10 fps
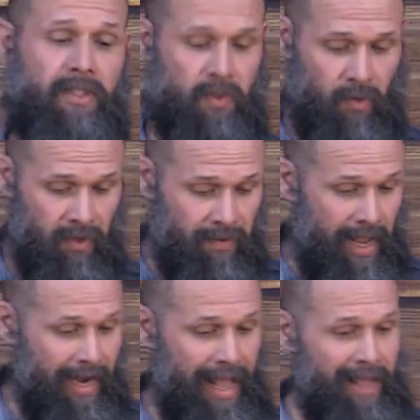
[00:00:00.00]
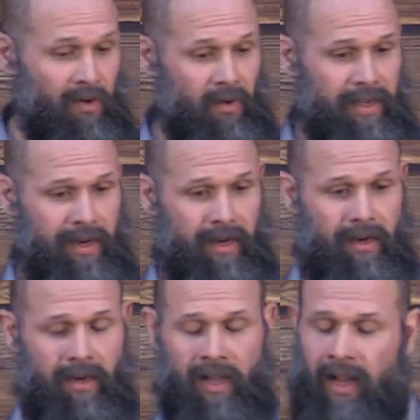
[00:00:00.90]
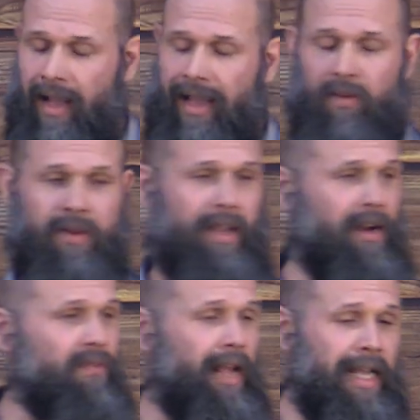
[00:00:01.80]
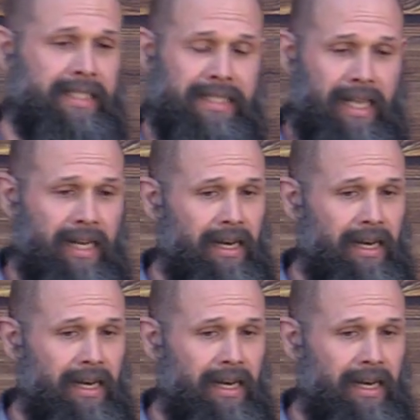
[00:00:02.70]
Word of God. I don't care. I don't care if I said